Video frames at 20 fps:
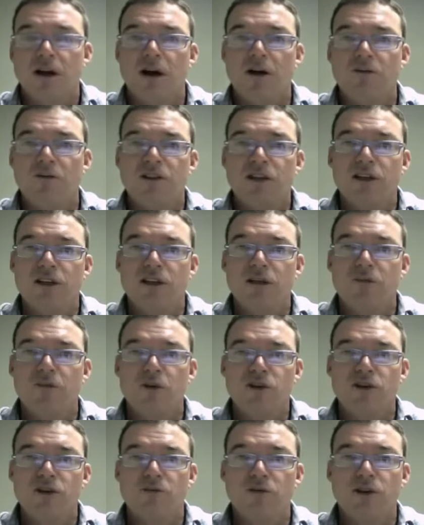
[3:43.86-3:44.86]
Obviously,
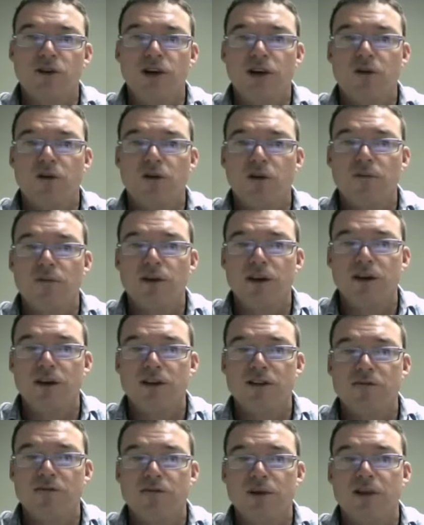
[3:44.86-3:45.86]
commercial marine equipment
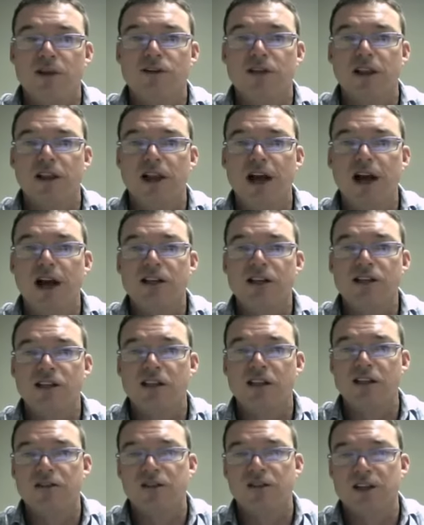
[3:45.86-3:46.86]
is built to
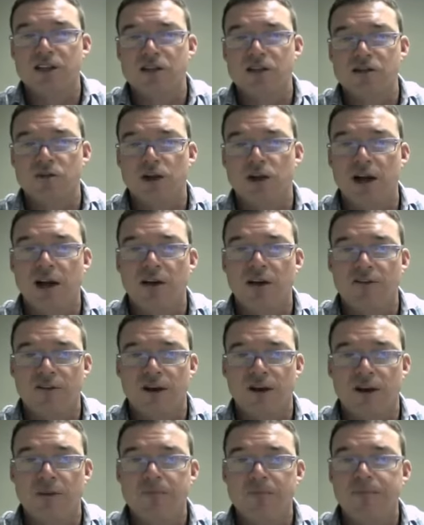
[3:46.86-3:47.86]
last. These vessels will have
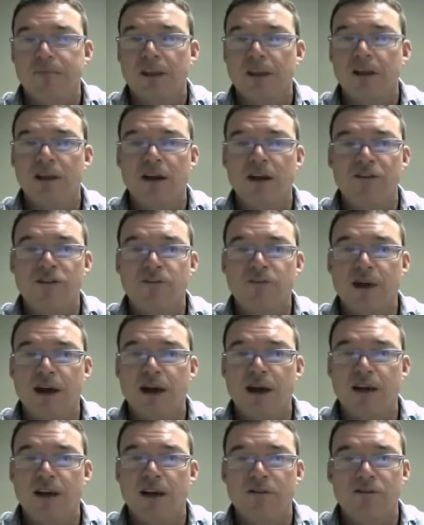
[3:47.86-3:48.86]

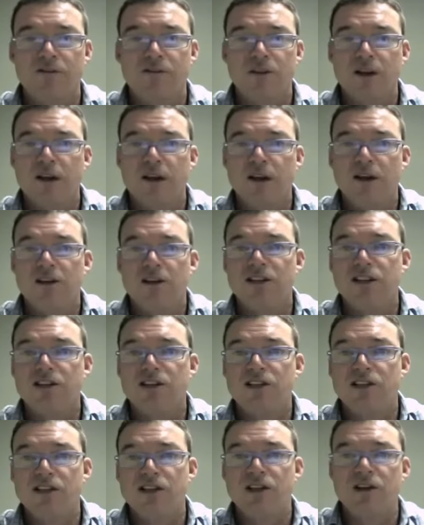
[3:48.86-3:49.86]
lifespan of
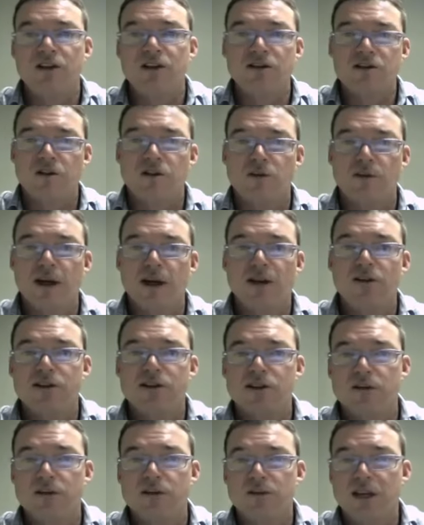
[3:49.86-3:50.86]
60 years or better in
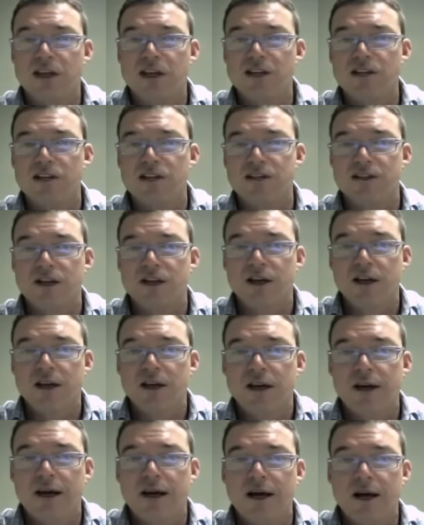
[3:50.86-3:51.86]
some cases.
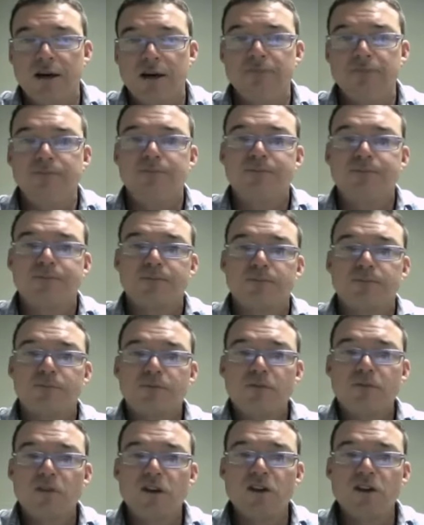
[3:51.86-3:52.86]

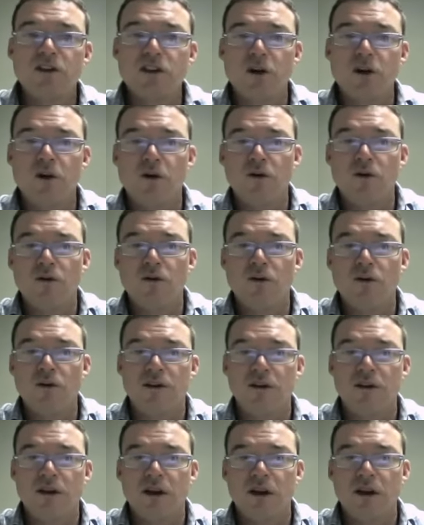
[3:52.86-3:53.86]
So
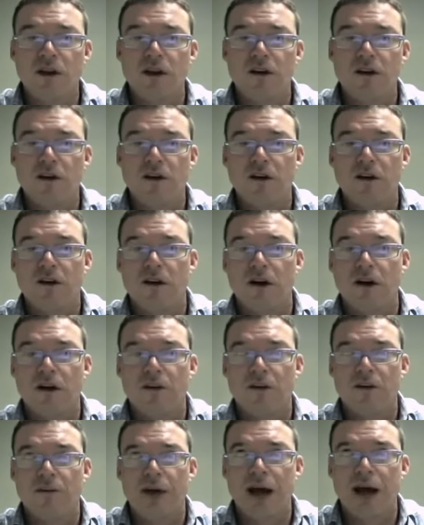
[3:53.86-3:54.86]

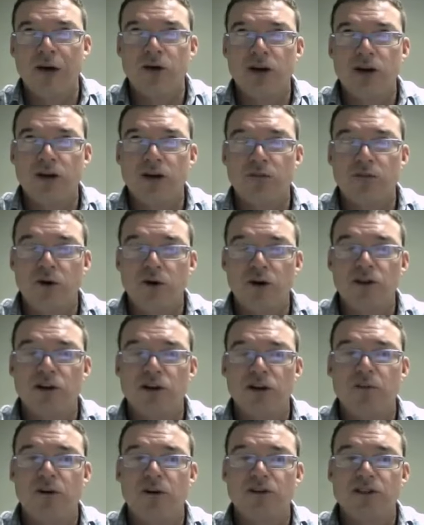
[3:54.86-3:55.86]
the battery component
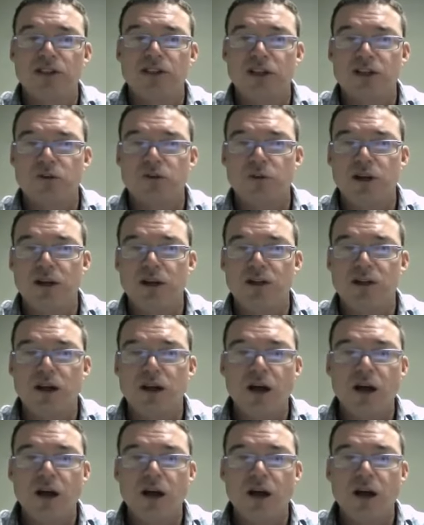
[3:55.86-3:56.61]
took about 6 weeks.